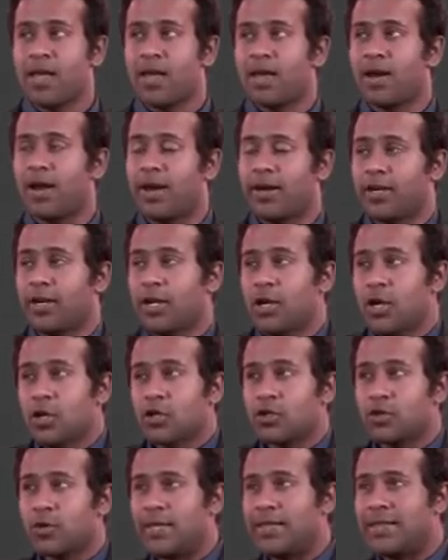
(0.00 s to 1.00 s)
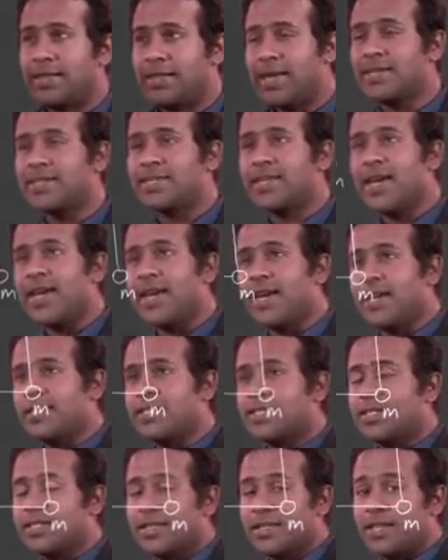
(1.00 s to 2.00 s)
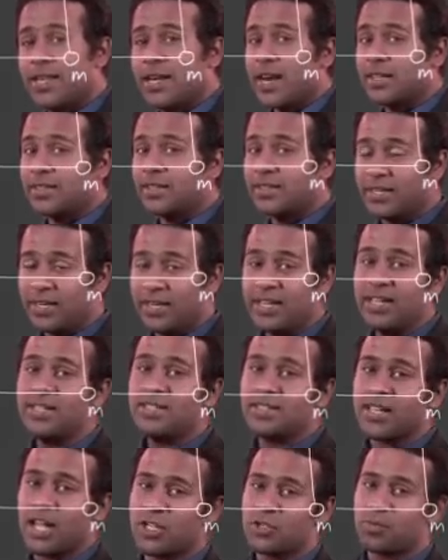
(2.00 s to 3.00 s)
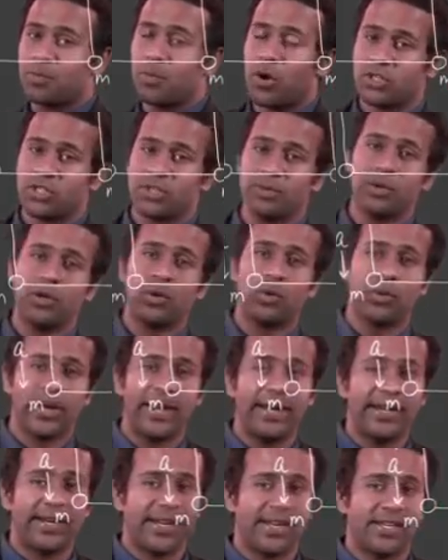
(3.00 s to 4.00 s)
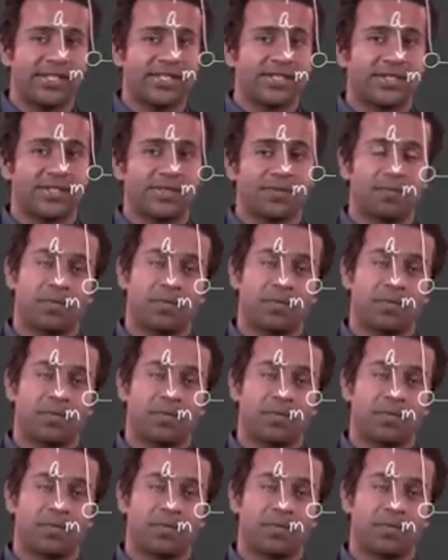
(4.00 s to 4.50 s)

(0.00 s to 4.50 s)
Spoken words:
Right. So in this case, there are three such possible orientations.